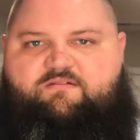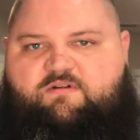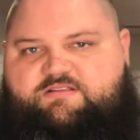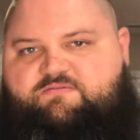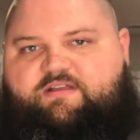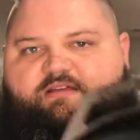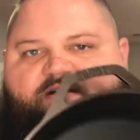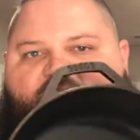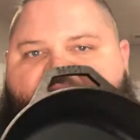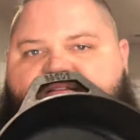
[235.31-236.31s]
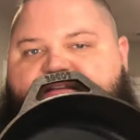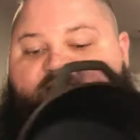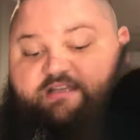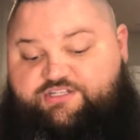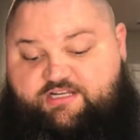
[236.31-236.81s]
Works really well
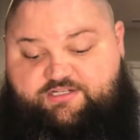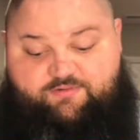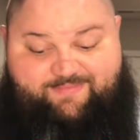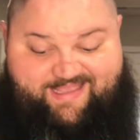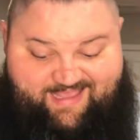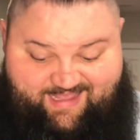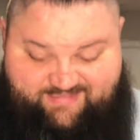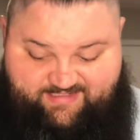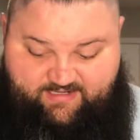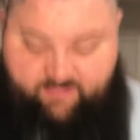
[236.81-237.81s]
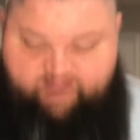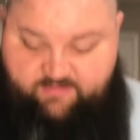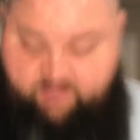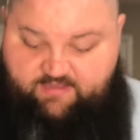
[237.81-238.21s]
in conjunction with my cast iron.